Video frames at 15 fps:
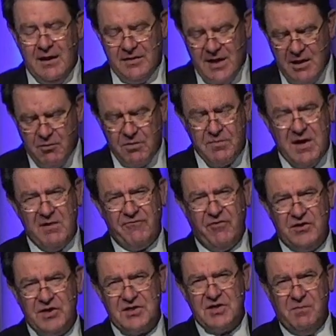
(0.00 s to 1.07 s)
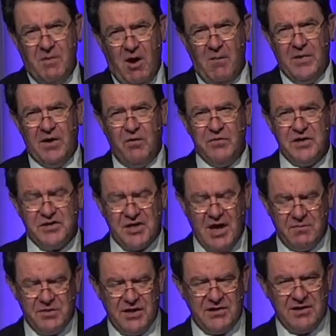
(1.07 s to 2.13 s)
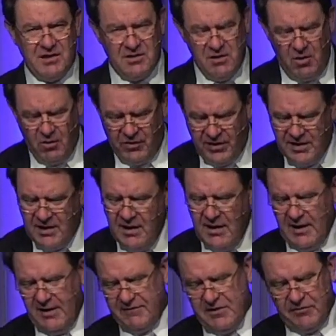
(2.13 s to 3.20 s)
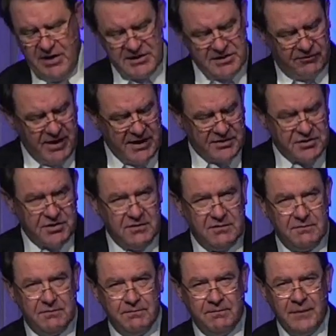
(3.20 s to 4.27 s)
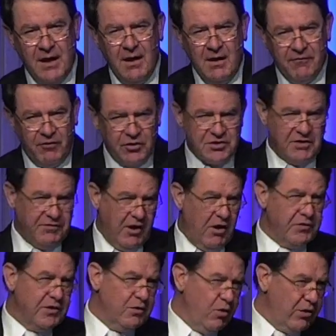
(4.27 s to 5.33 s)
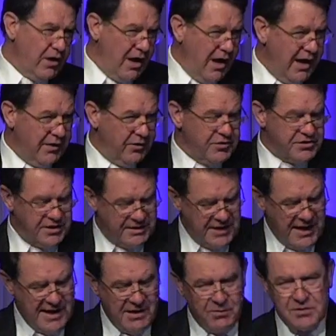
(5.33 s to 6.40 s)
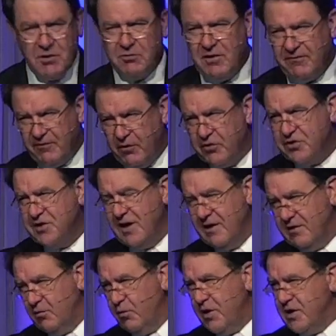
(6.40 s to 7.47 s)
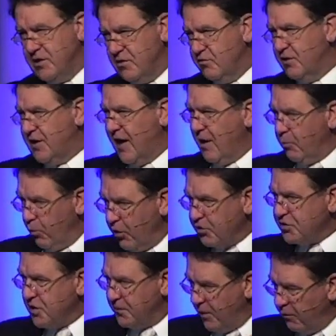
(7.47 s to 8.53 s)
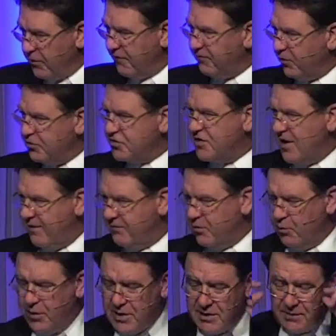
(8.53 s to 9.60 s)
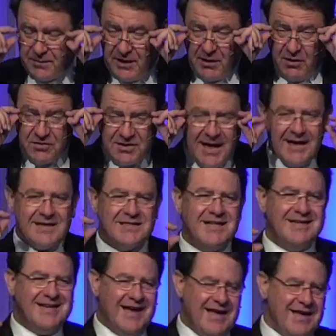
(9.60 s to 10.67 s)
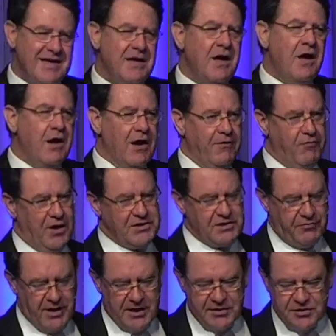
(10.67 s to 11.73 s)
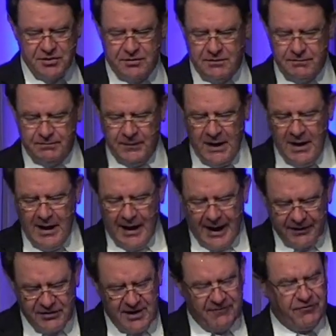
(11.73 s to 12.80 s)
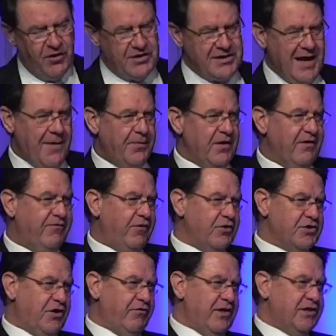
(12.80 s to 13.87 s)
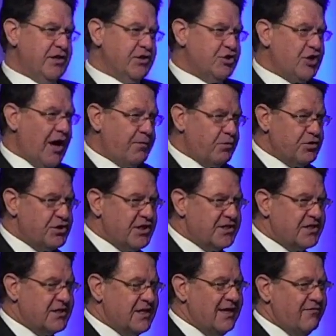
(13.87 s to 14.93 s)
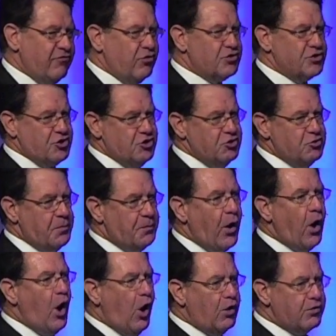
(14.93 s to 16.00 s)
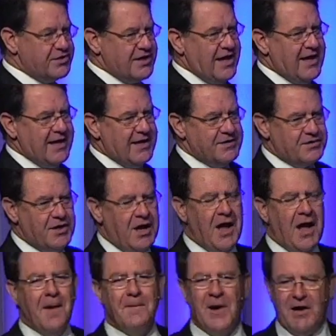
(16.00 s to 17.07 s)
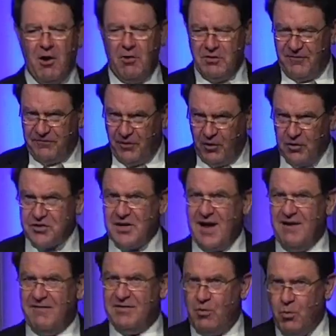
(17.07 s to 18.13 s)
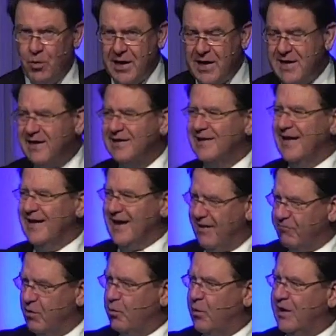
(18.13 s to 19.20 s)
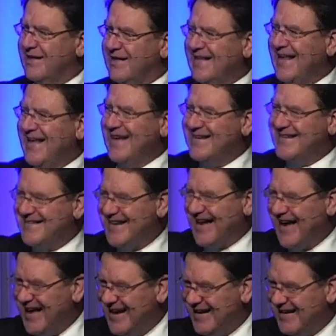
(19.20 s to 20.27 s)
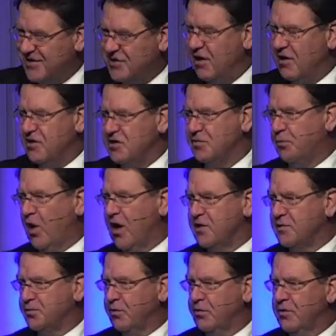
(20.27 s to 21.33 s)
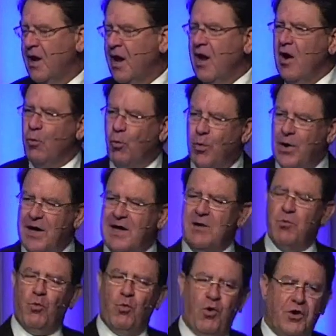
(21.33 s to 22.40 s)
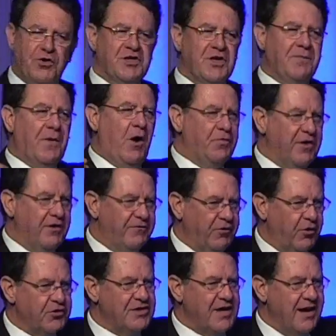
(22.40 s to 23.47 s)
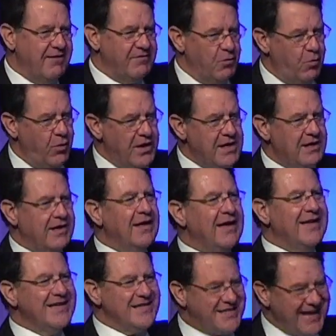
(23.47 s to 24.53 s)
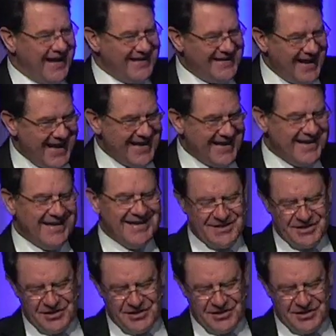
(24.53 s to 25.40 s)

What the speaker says: Think with me for just a moment on the subject, the glory of the resurrection. First of all, the Lord honors the day. It was on the first day of the week. You and I worship on the first day of the week because that is the day of resurrection. I think, for example, in 1 Corinthians chapter 16, verse 2, Paul says, "But on the first day of the week, let everyone lay aside as God has prospered." We worship on the first day of the week, Sunday.